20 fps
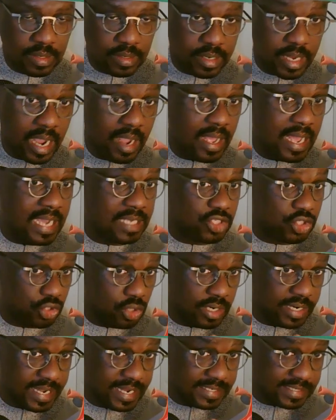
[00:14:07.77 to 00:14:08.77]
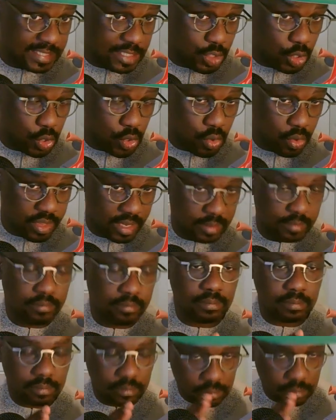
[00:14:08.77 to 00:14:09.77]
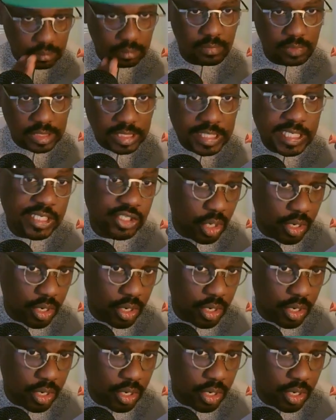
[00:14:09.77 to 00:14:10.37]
Now, as you're getting older, it's